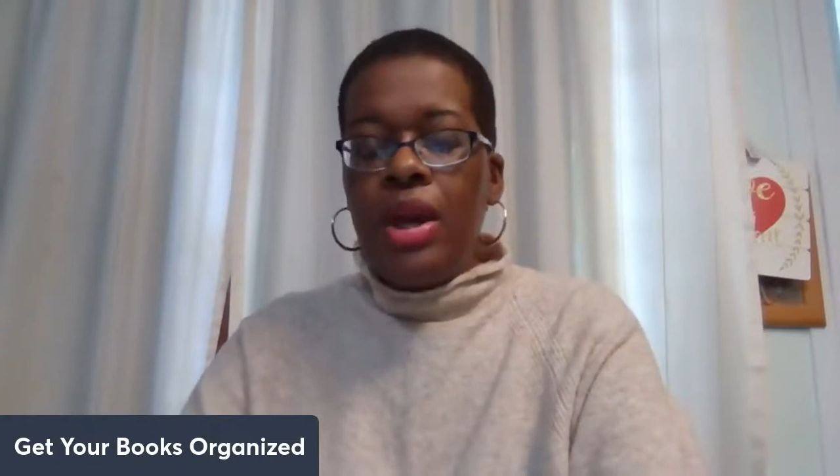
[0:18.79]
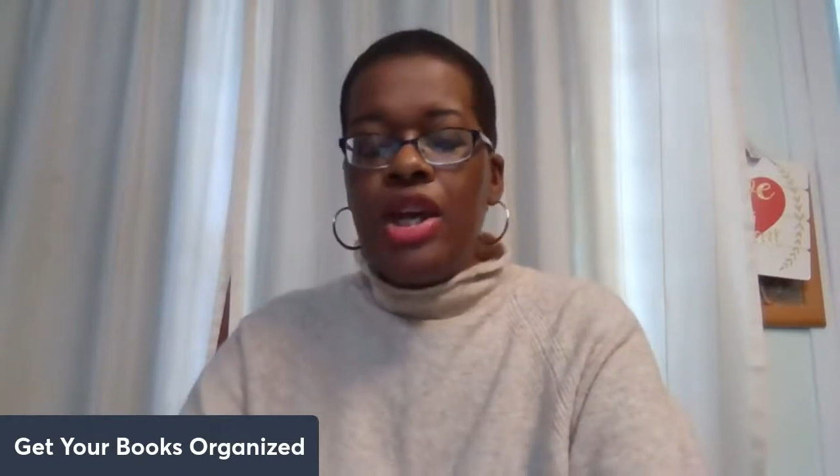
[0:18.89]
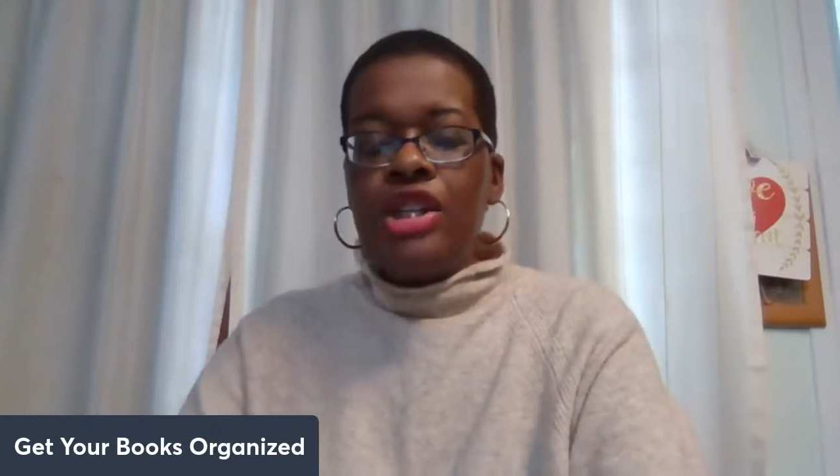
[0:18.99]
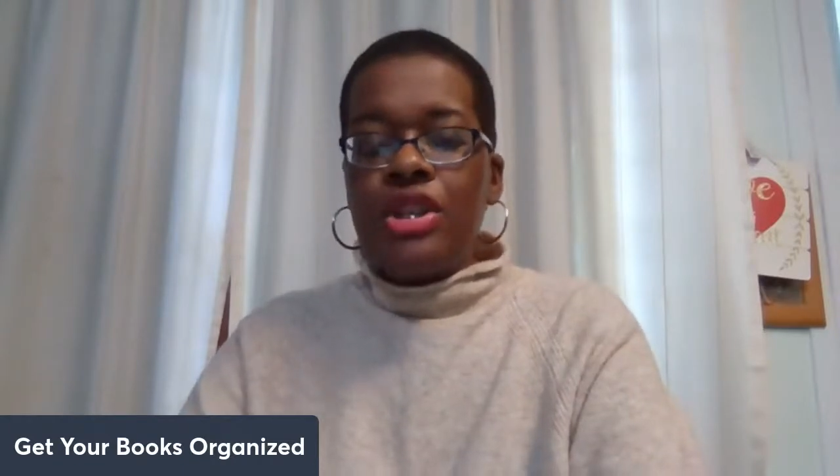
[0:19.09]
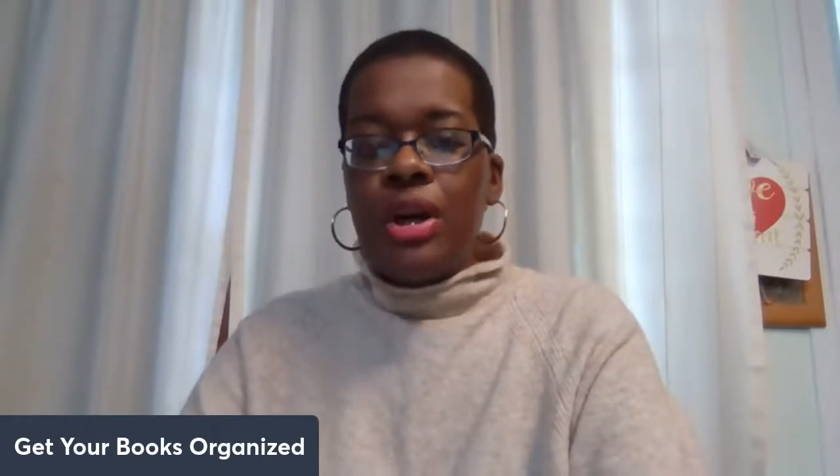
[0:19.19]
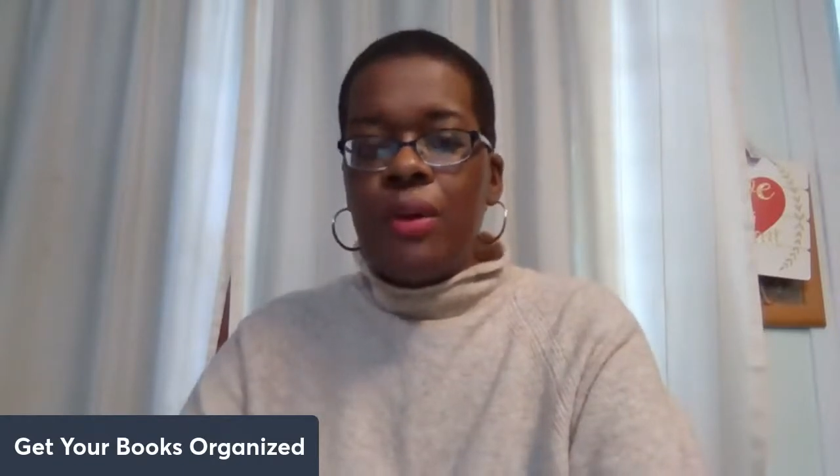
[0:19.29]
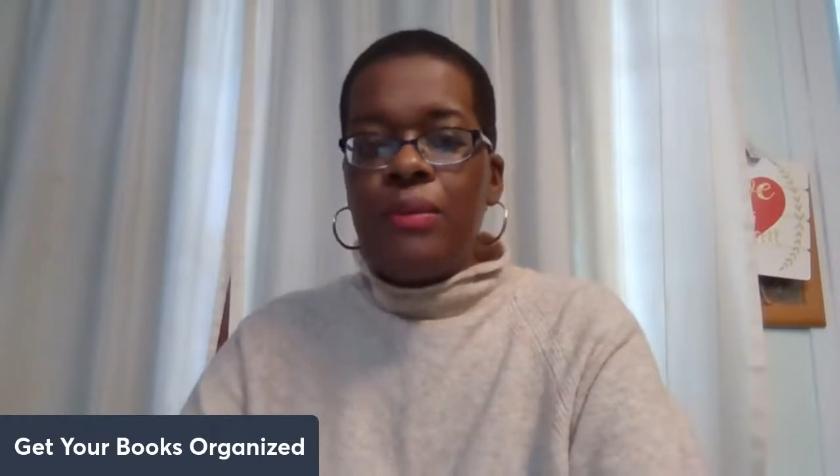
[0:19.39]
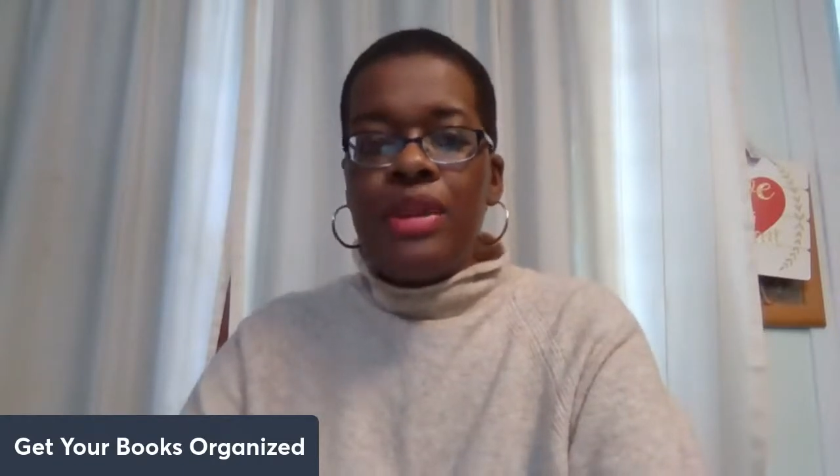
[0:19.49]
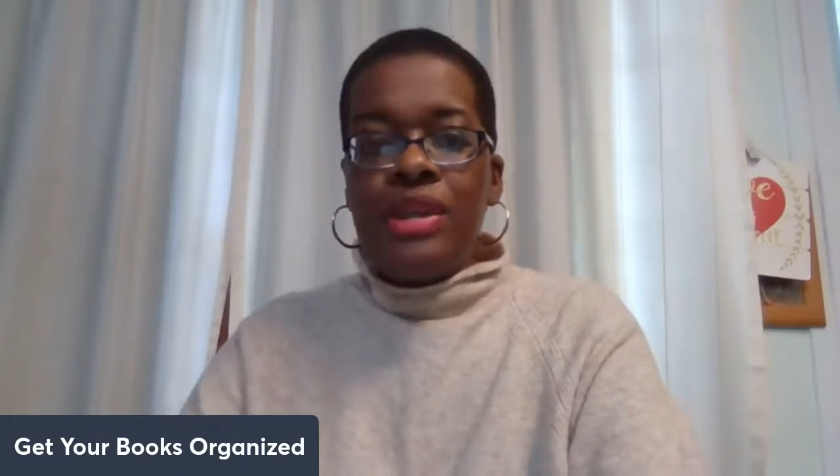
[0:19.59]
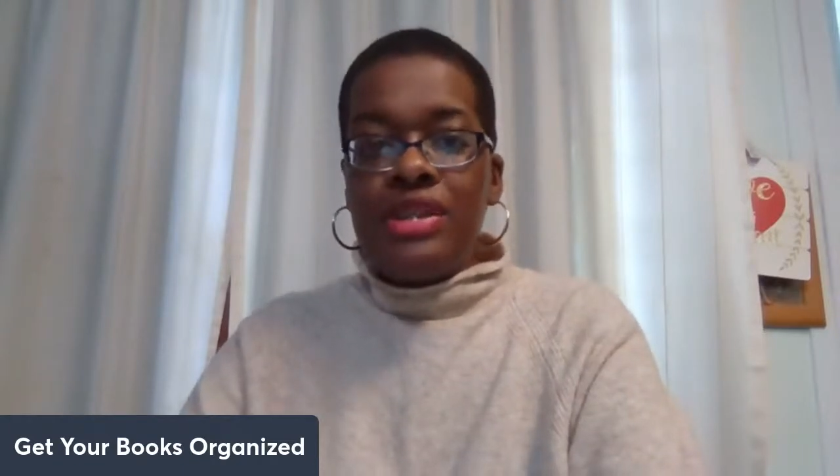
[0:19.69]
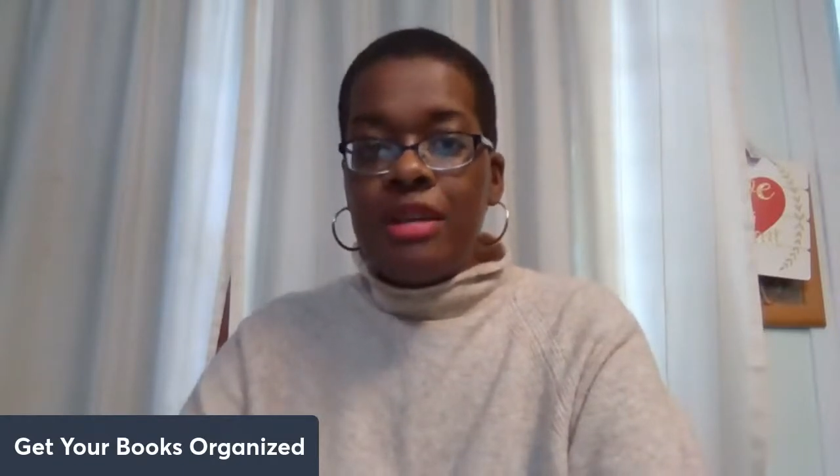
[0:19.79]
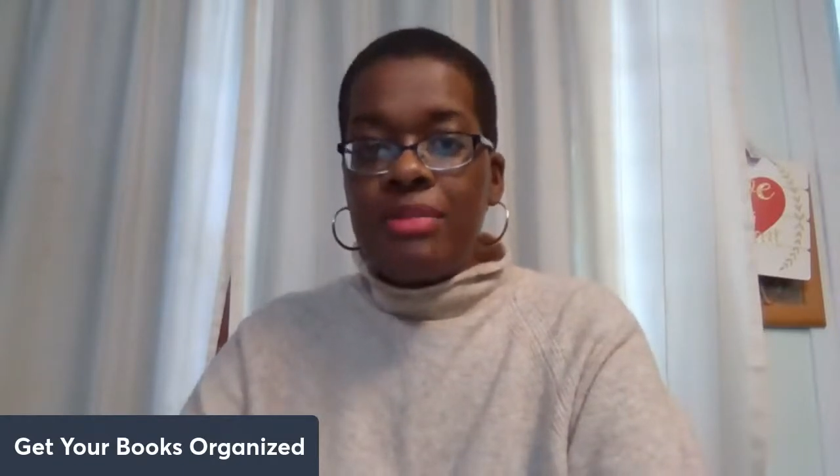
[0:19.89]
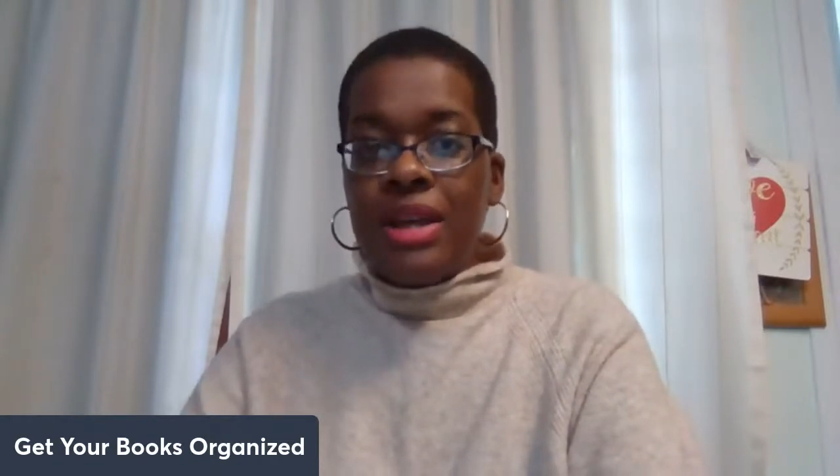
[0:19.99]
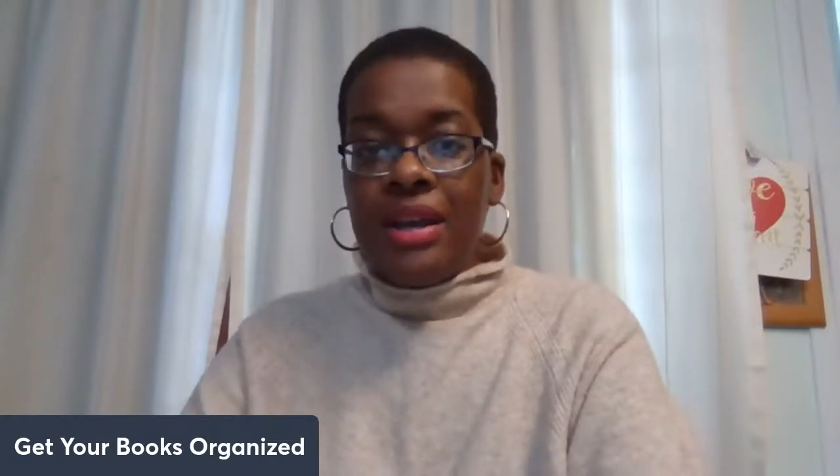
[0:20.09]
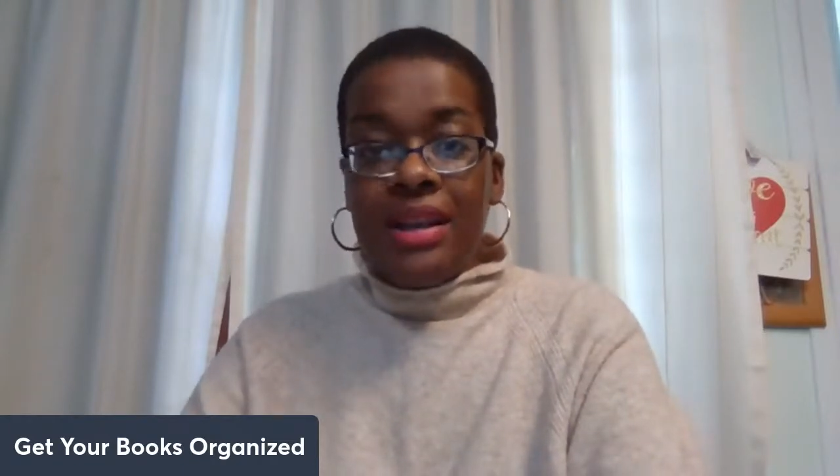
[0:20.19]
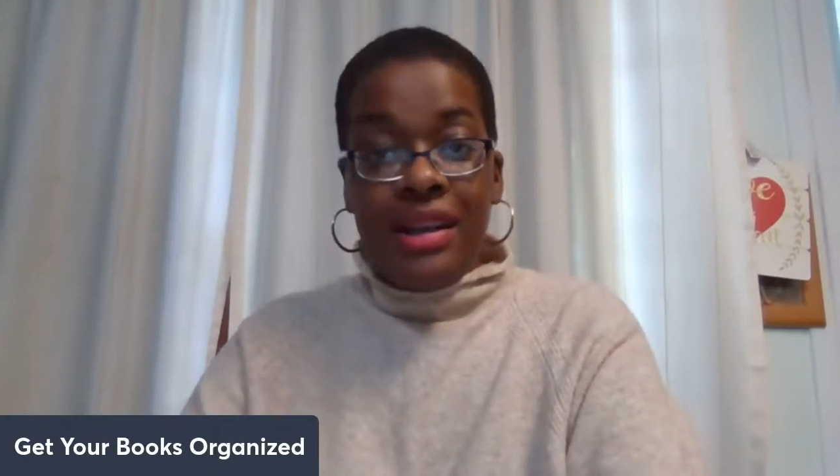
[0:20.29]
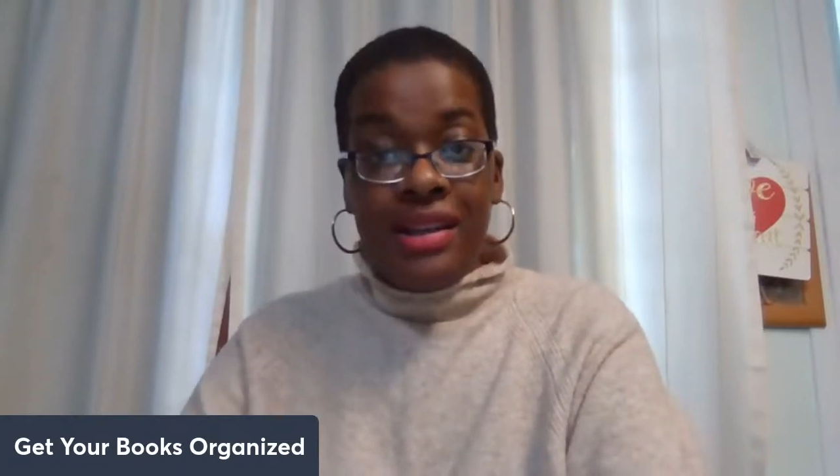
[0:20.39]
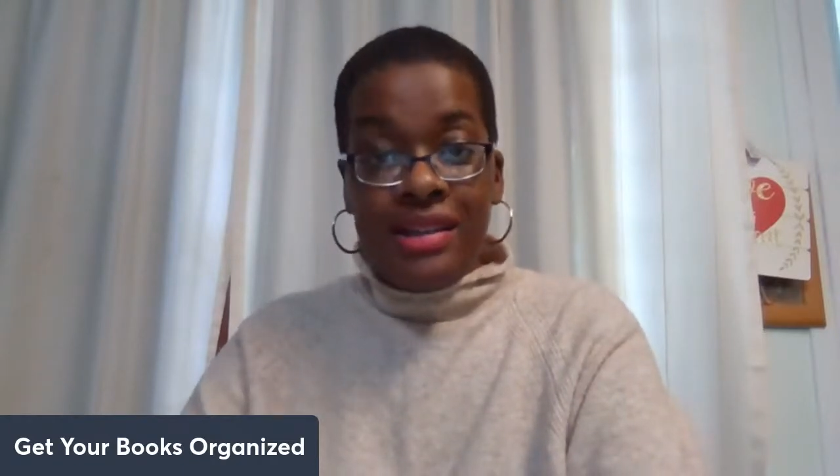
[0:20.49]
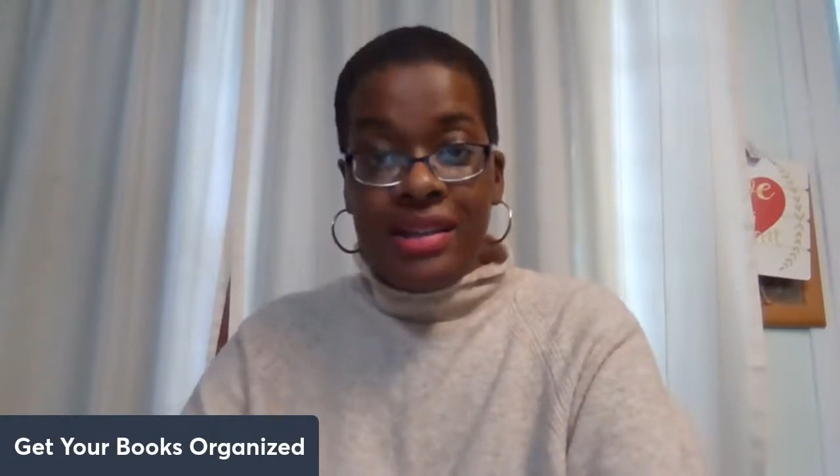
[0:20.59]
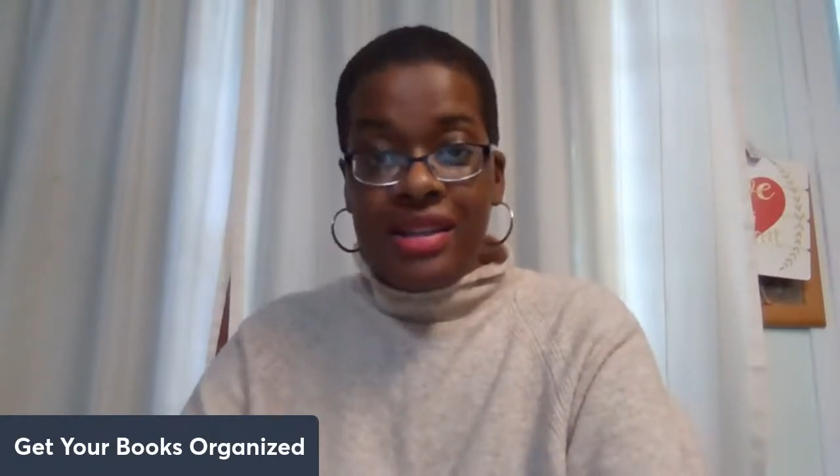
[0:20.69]
So this seems like an
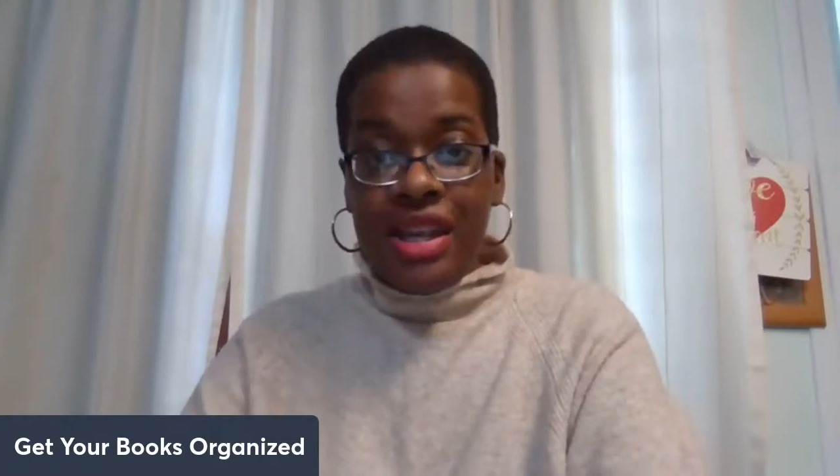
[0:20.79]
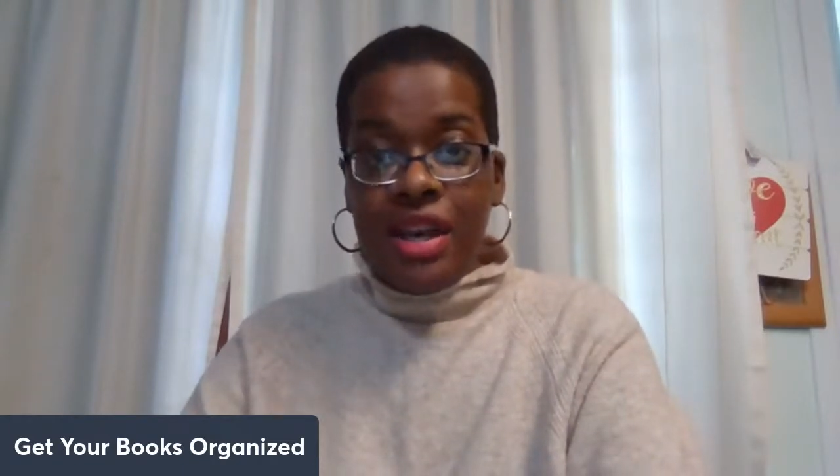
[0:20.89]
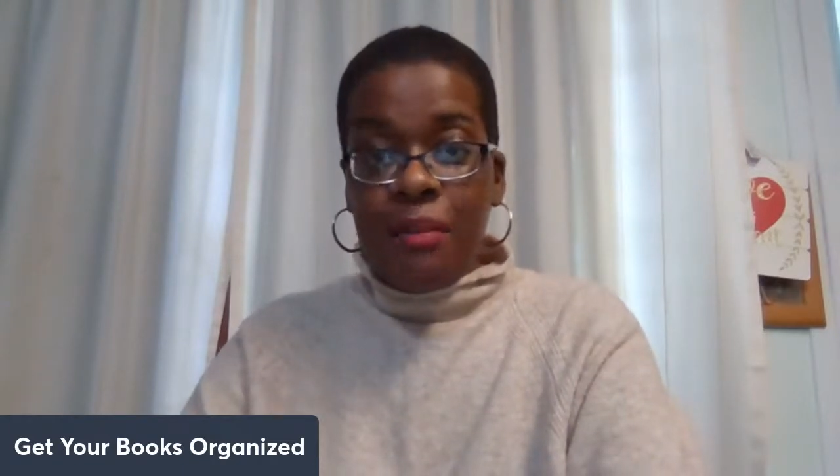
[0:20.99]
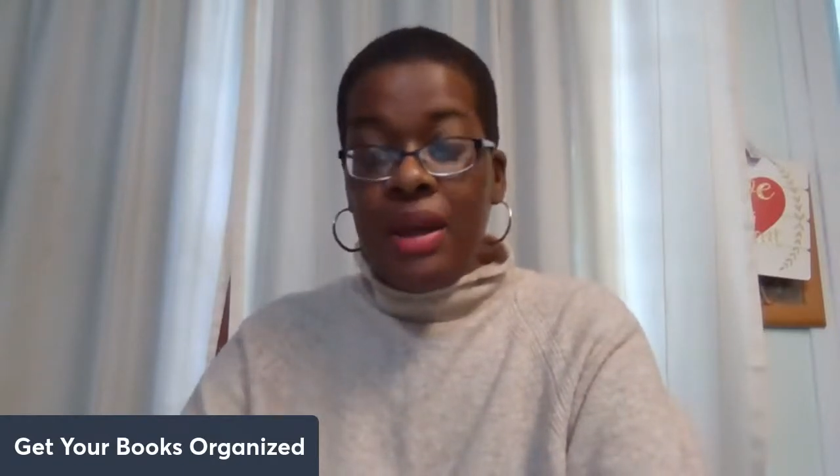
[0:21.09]
easy step,